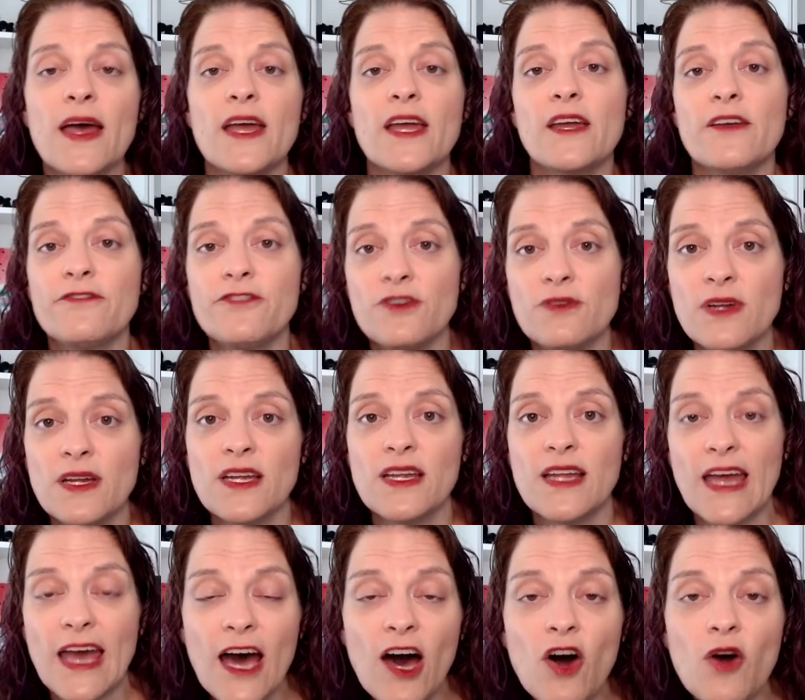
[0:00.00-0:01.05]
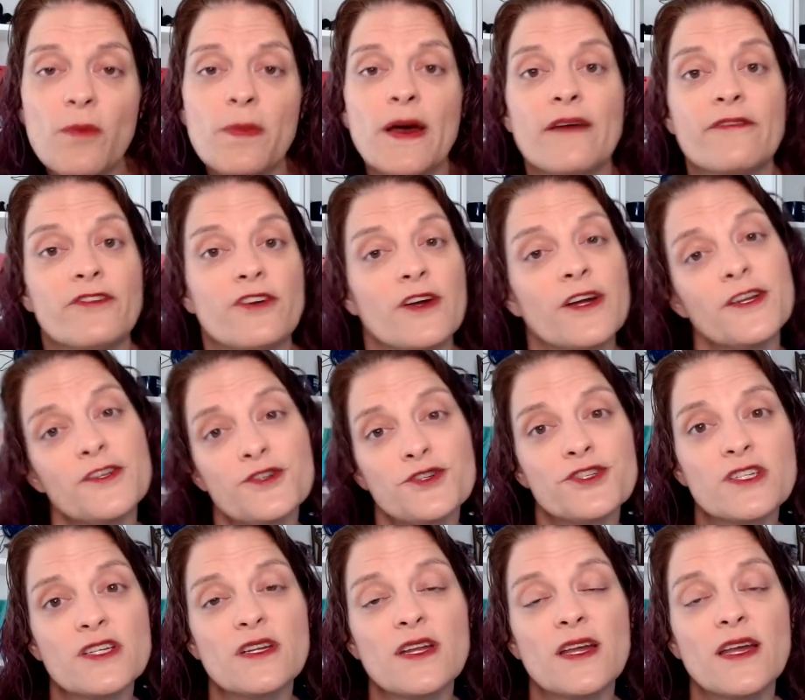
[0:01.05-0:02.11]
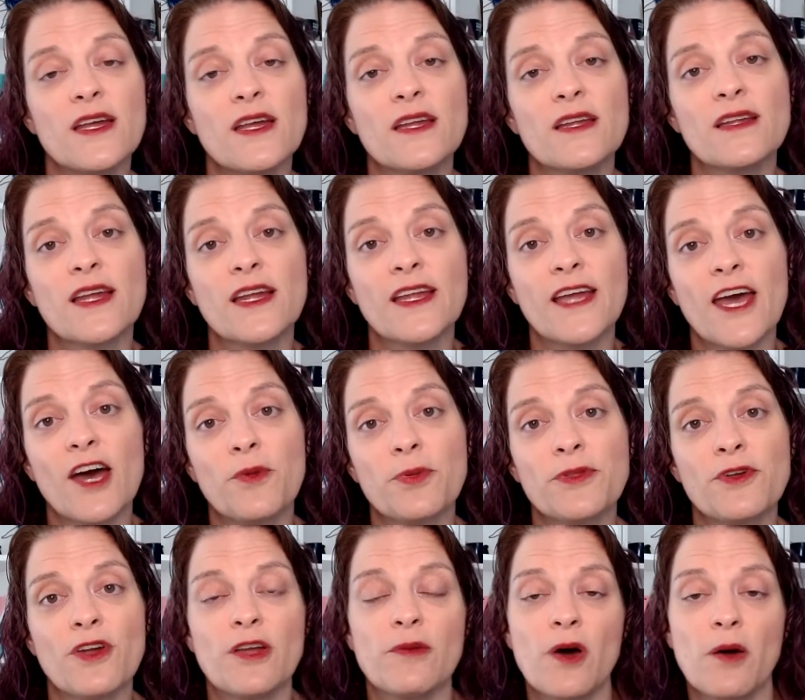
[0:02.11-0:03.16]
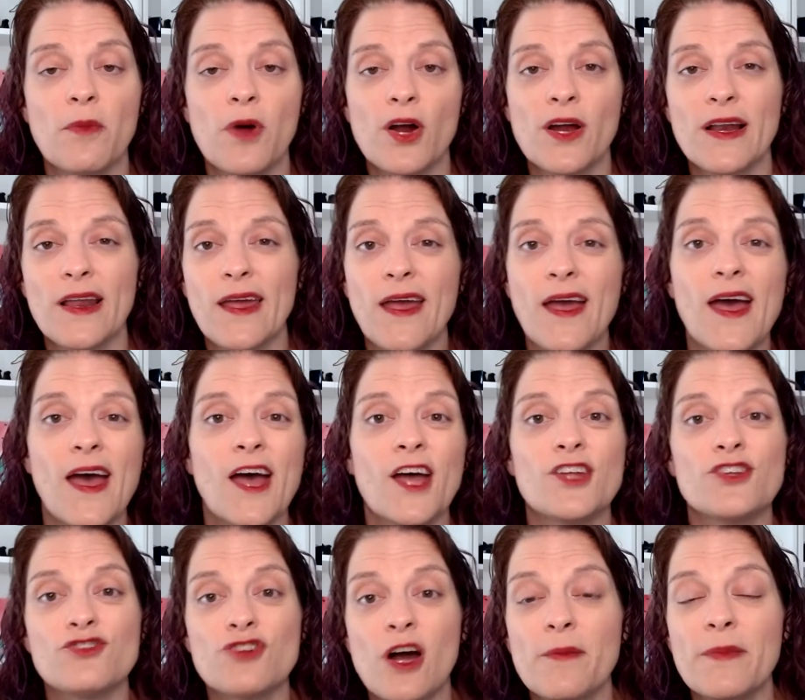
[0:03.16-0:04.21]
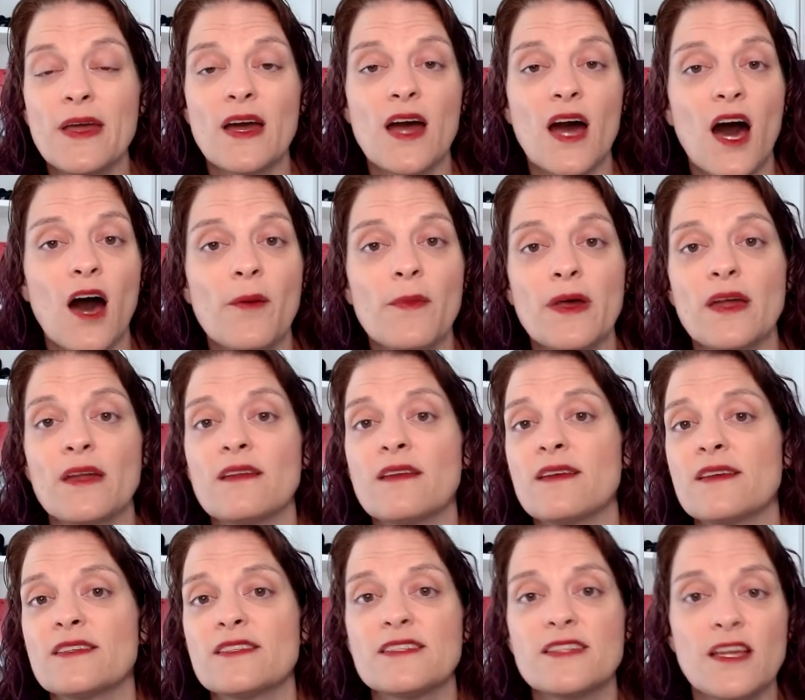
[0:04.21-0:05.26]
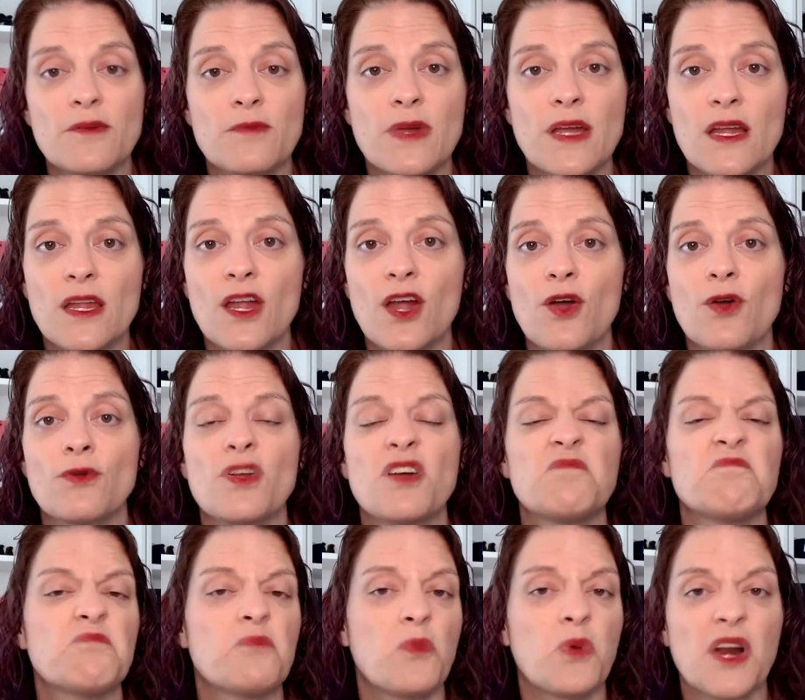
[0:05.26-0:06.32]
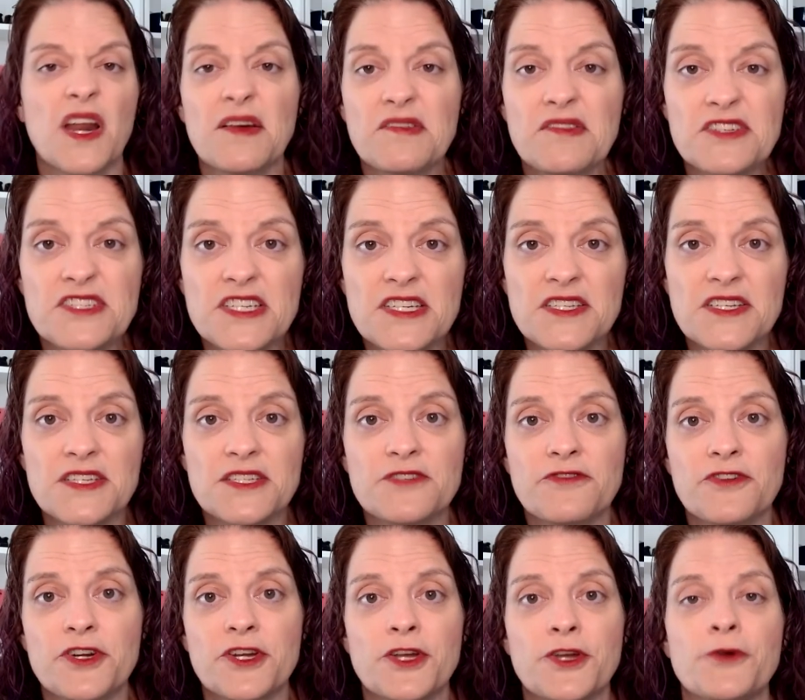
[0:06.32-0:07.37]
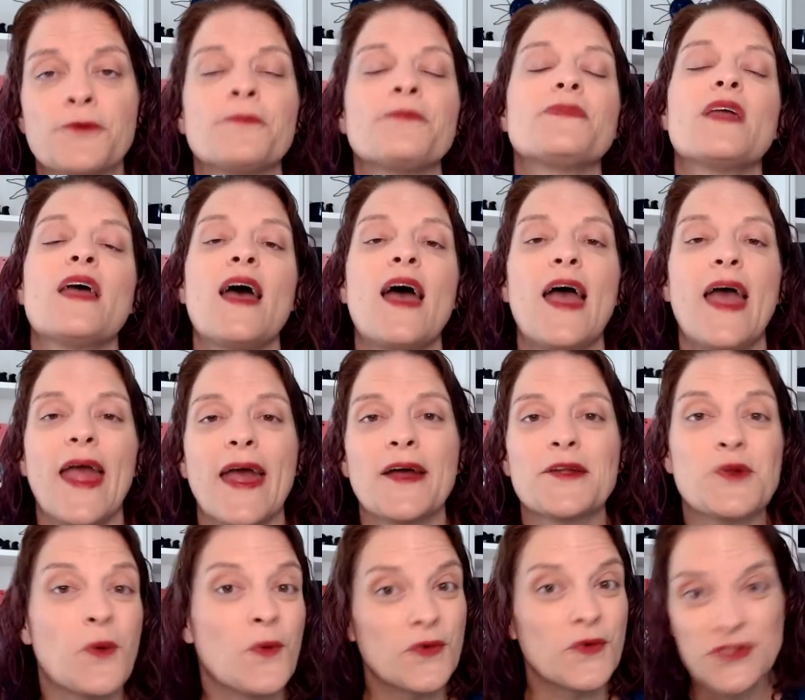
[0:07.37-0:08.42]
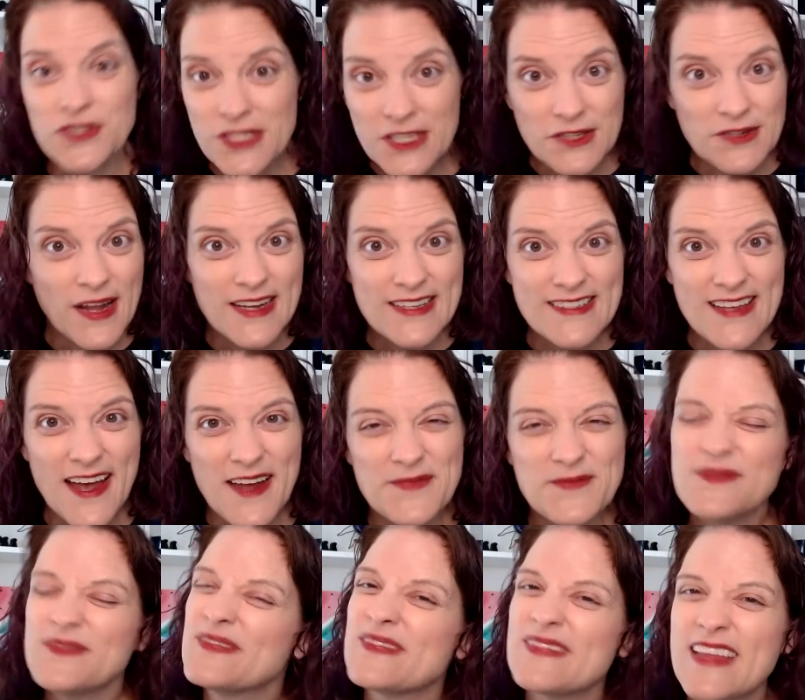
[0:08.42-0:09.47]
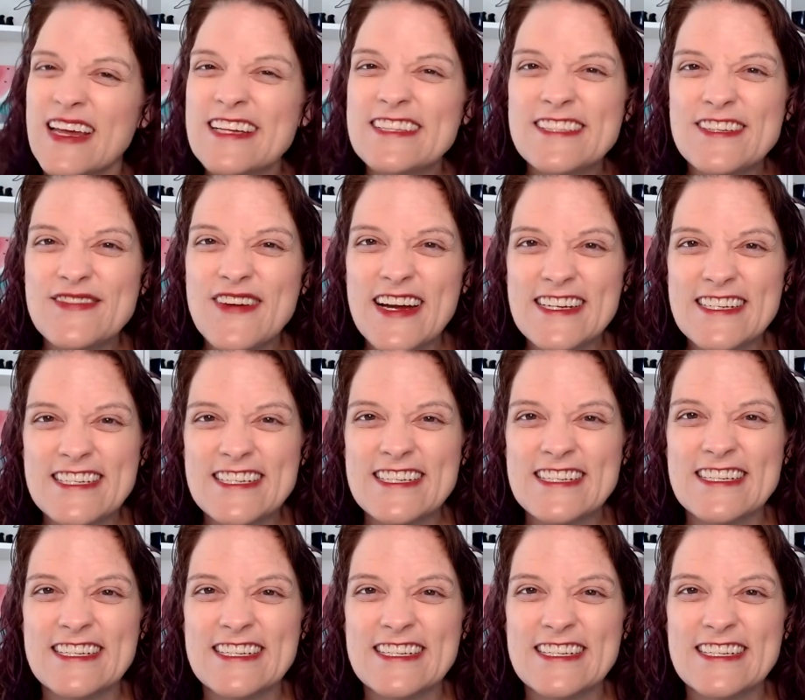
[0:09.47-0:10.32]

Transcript: If you need any help, if you're interested in getting help with your email marketing, drop me a comment, send me a note, whatever is easiest for you, and we'll see you next time. Thanks so much.